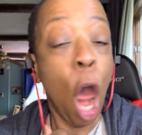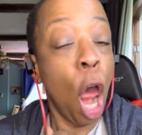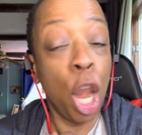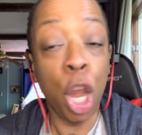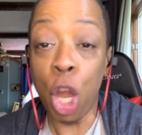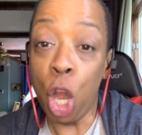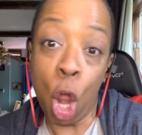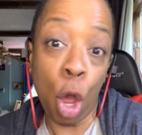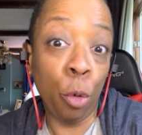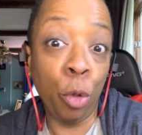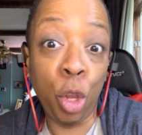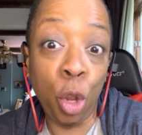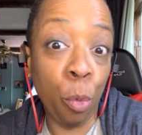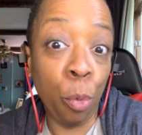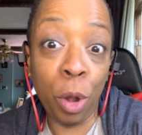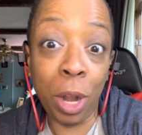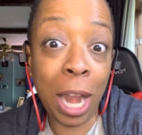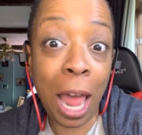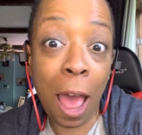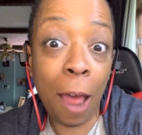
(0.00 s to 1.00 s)
No, you
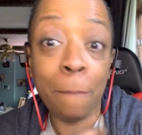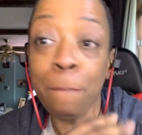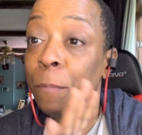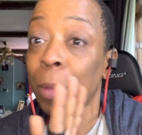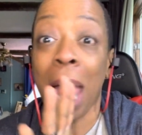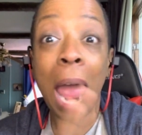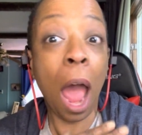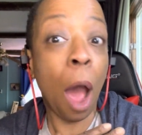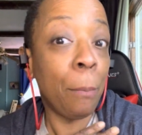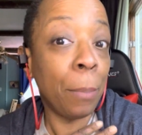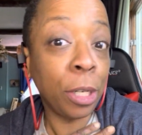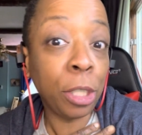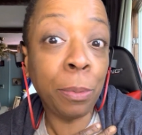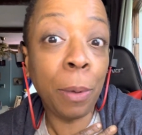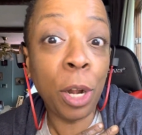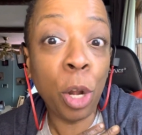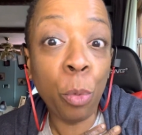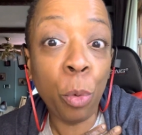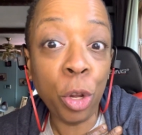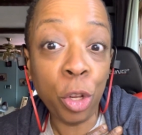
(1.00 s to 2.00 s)
were not. How much
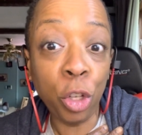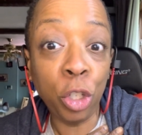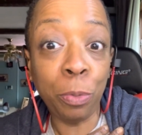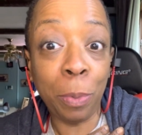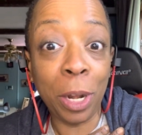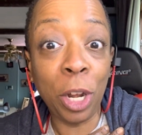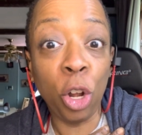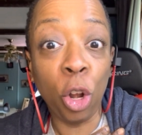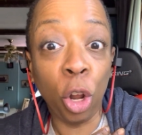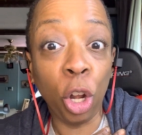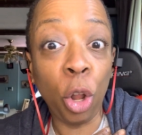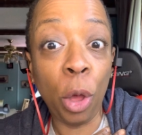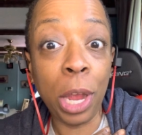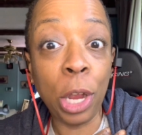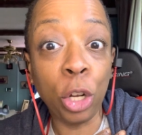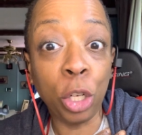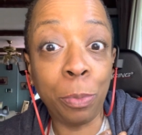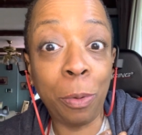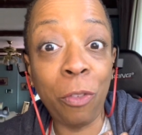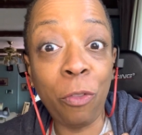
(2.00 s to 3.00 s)
money were you spending on
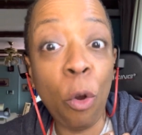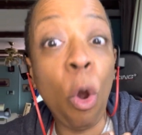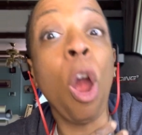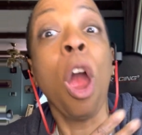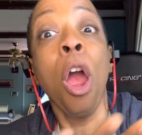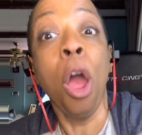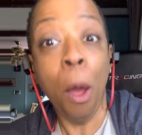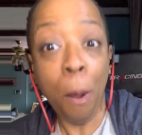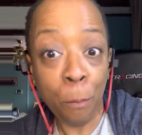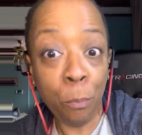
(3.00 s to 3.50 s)
lawyers before?